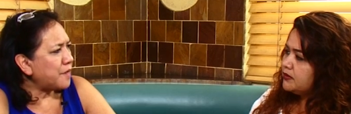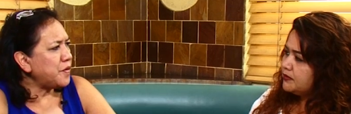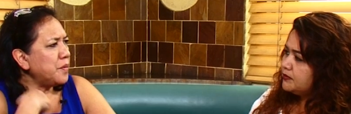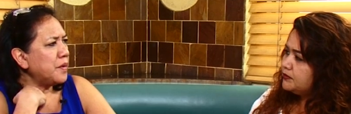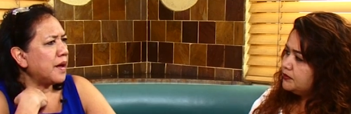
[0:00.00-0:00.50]
Speaker 1: Have
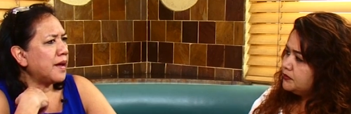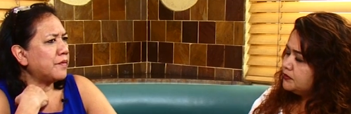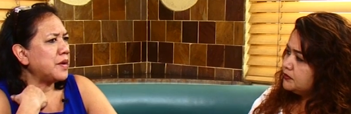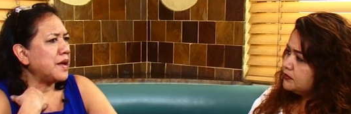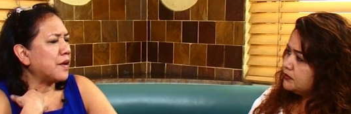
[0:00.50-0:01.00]
you
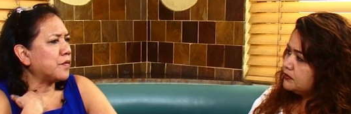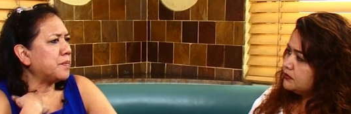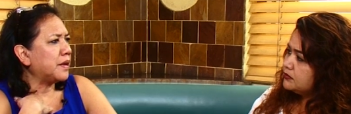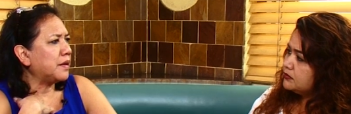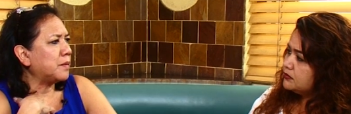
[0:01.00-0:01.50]
have we ever
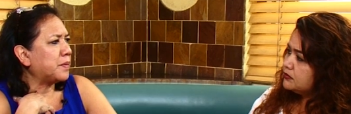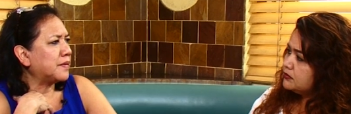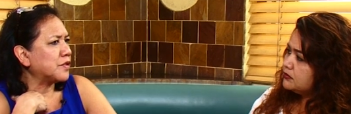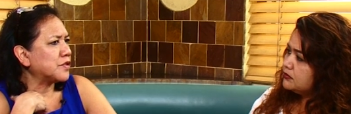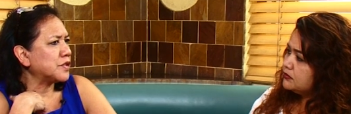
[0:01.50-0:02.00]
been in a
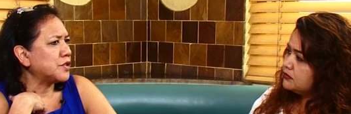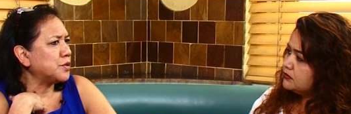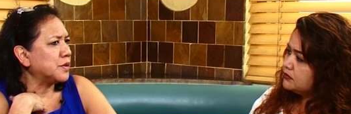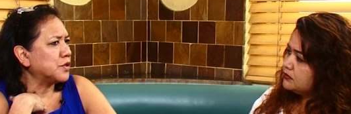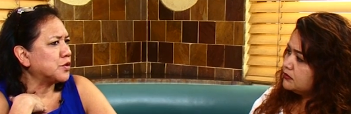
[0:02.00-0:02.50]
position
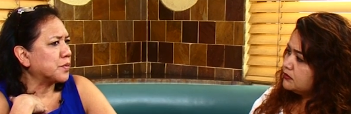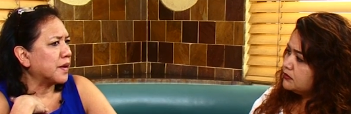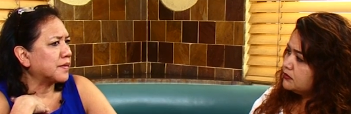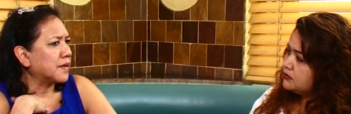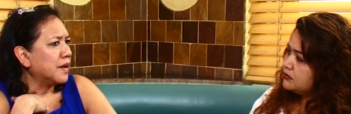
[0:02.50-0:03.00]
to
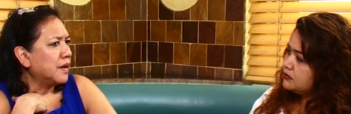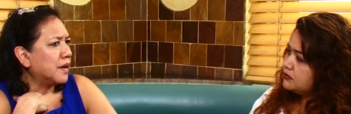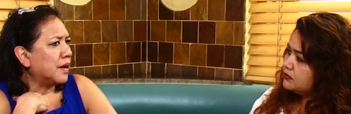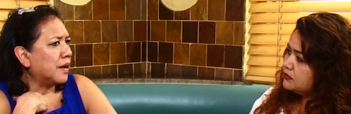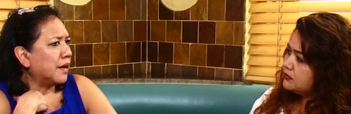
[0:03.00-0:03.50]
address
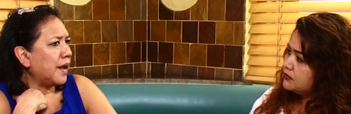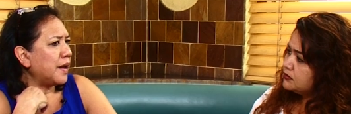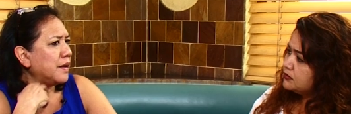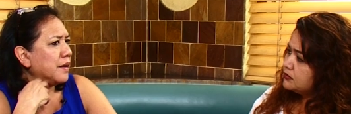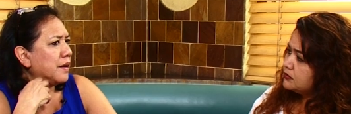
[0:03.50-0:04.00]
uh,
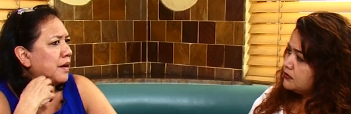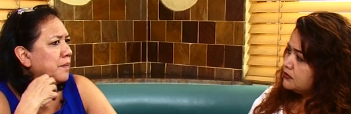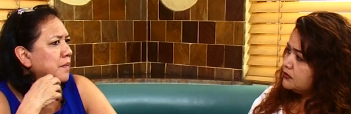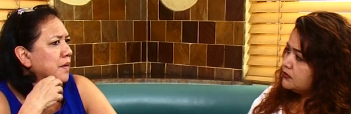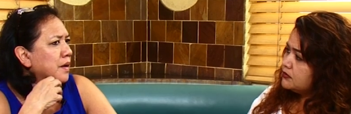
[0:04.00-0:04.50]
a,
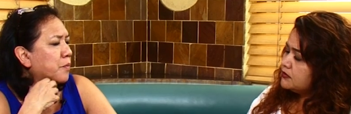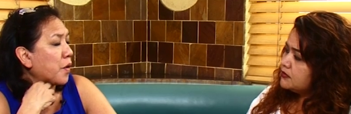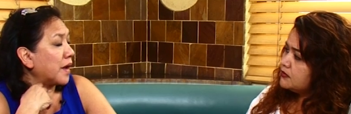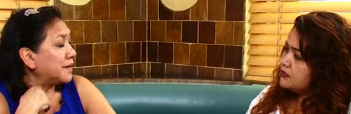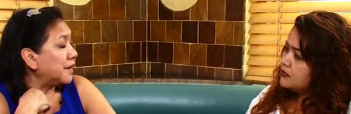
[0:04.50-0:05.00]
a, a
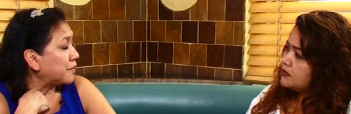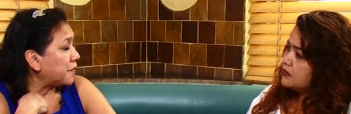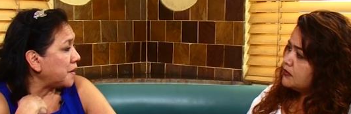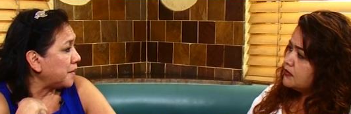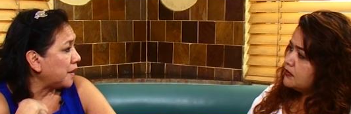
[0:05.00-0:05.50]
pregnant
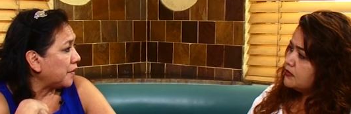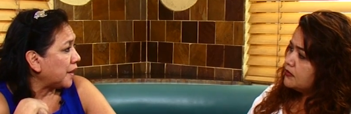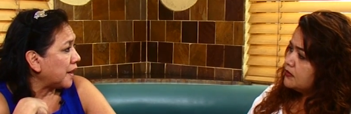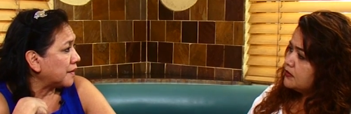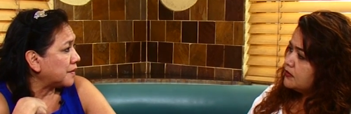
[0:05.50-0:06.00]
female
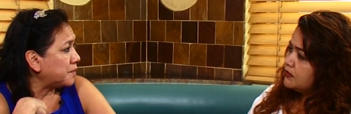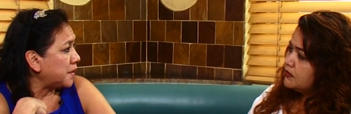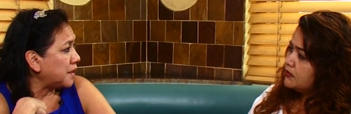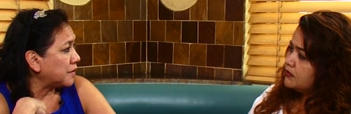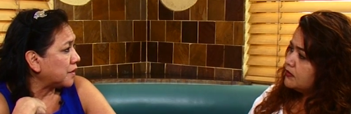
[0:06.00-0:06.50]
that has to
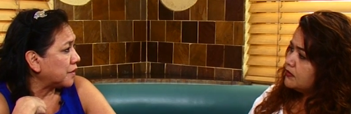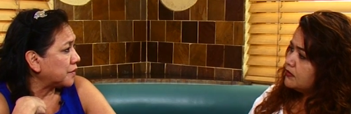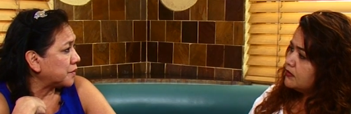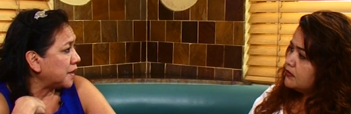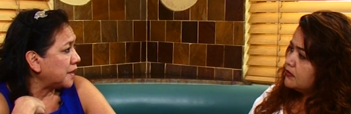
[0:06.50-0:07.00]
be
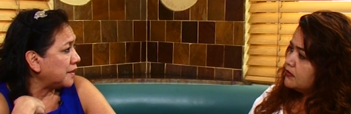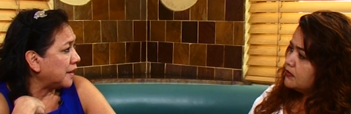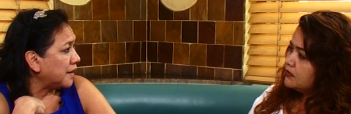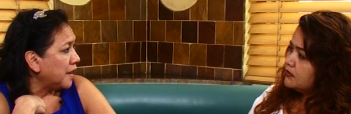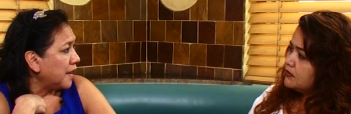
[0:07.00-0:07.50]
incarcerated?
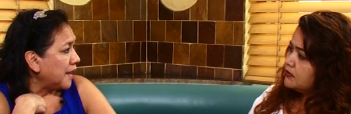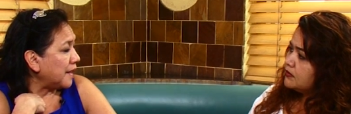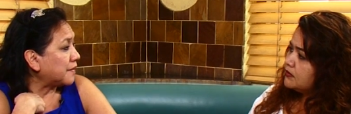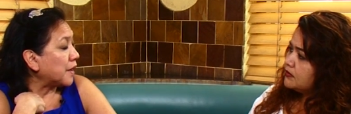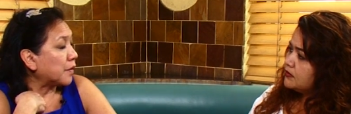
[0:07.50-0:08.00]
And
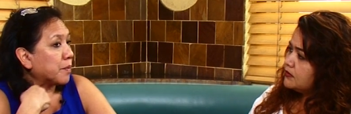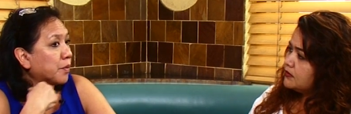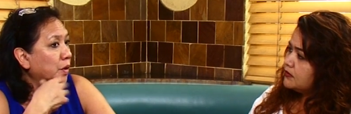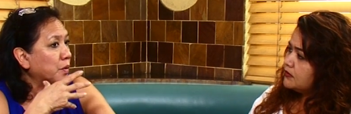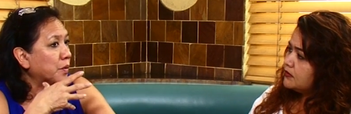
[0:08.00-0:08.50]
is there a
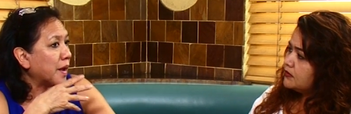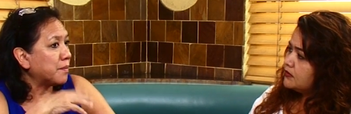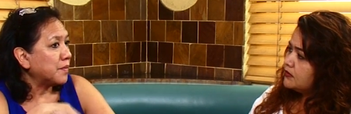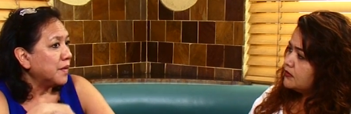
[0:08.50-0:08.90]
program